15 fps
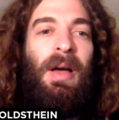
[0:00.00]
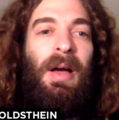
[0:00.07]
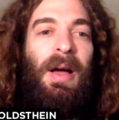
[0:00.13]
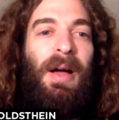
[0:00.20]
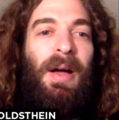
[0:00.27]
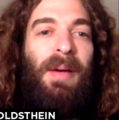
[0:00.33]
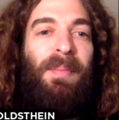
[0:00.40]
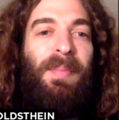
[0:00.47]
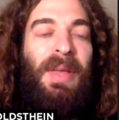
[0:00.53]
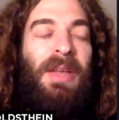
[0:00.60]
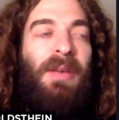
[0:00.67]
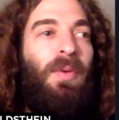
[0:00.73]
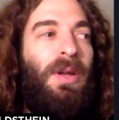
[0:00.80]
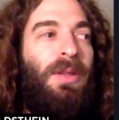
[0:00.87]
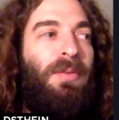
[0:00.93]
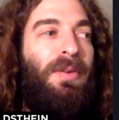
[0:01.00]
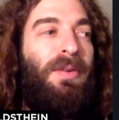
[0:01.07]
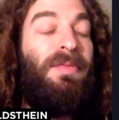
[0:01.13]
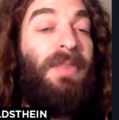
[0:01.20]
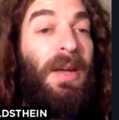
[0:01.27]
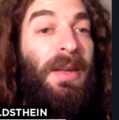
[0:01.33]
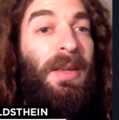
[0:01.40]
And what
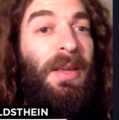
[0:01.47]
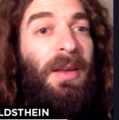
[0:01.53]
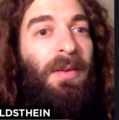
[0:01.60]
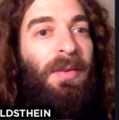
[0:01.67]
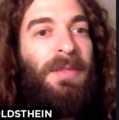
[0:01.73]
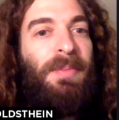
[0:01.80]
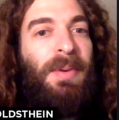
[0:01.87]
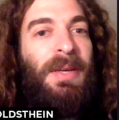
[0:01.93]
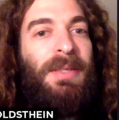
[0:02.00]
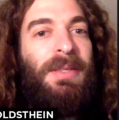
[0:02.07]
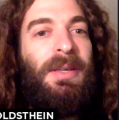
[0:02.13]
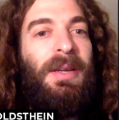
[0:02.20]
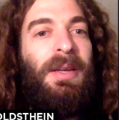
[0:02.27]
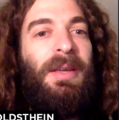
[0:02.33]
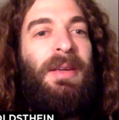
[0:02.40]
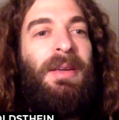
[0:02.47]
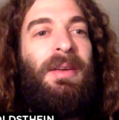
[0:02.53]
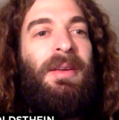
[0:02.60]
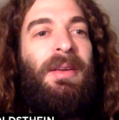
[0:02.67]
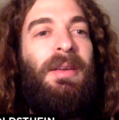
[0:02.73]
we've done here is basically,